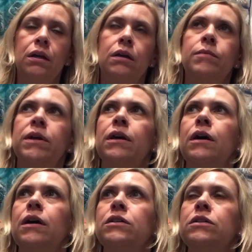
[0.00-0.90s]
Oh my
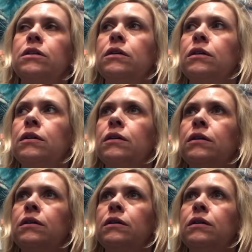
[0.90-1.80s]
gosh.
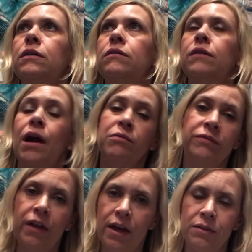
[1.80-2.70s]
Time
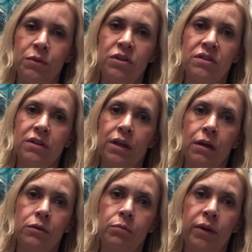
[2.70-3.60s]
flies when you just lay
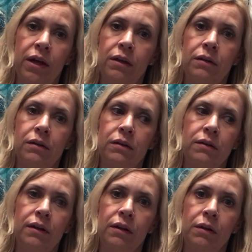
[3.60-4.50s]
on your bed
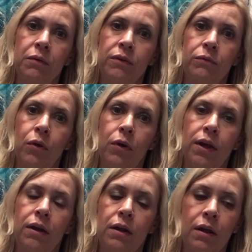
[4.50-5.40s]
dealing with a
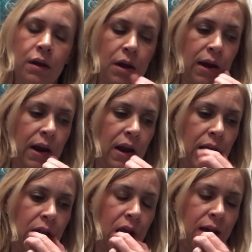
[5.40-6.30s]
roid.
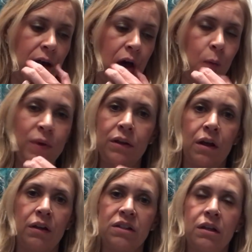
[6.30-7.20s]
All week
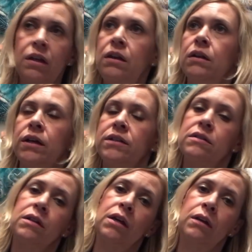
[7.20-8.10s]
long, that's all I did. I
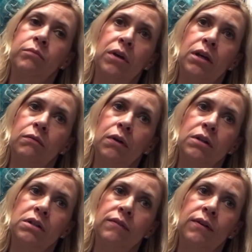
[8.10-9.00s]
just laid on bed and
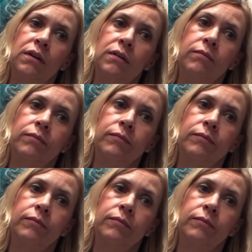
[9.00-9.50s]
watched TV.